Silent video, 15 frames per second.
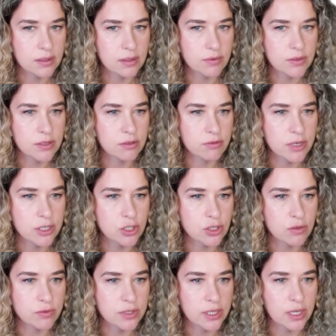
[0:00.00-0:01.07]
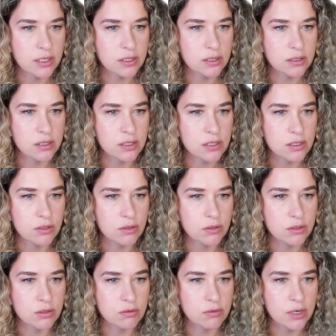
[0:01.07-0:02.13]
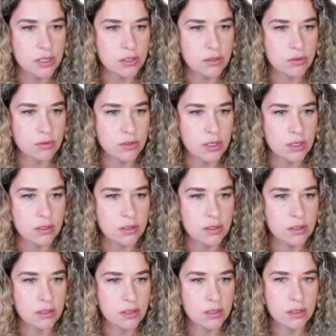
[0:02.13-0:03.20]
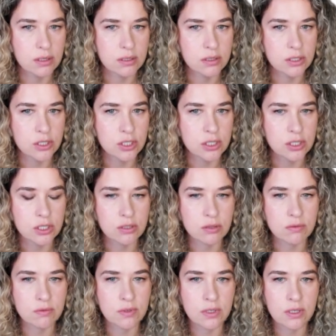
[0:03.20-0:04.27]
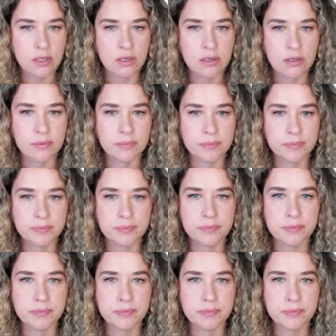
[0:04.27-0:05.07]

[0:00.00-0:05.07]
If the direction of the handle is not right, you can change it over here.